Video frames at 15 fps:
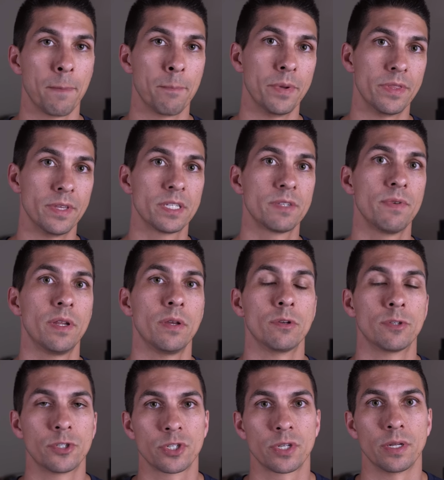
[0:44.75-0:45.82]
But this video
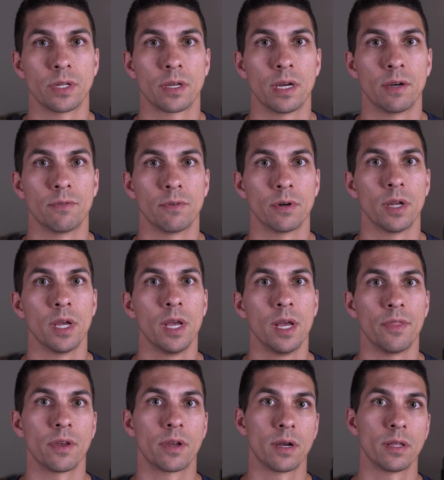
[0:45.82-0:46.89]
is just going to cover
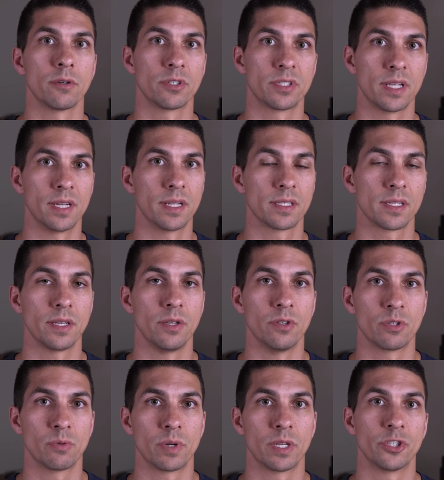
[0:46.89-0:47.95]
the color settings I
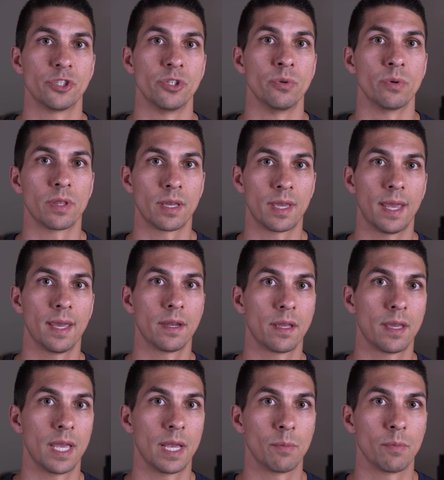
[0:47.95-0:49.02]
use when I shoot with a Canon
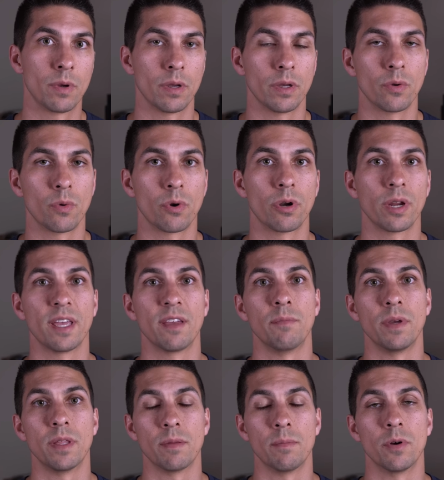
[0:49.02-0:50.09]
camera in order to give
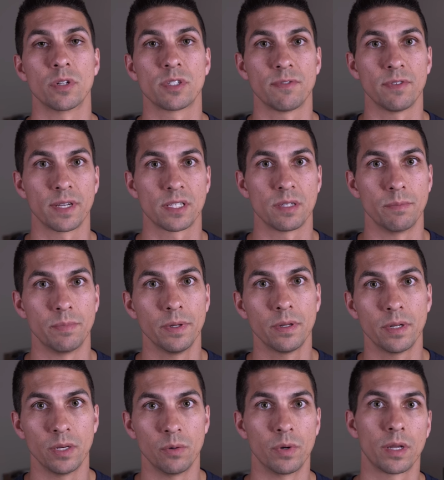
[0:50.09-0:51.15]
me the most
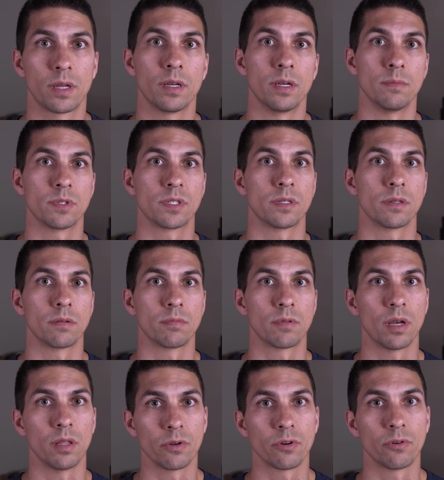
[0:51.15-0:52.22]
flexibility when it comes to
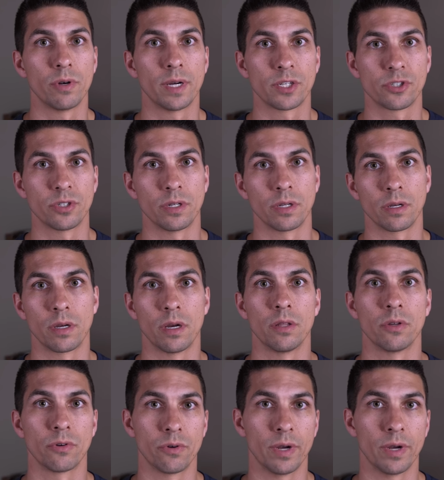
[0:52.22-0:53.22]
color correction and color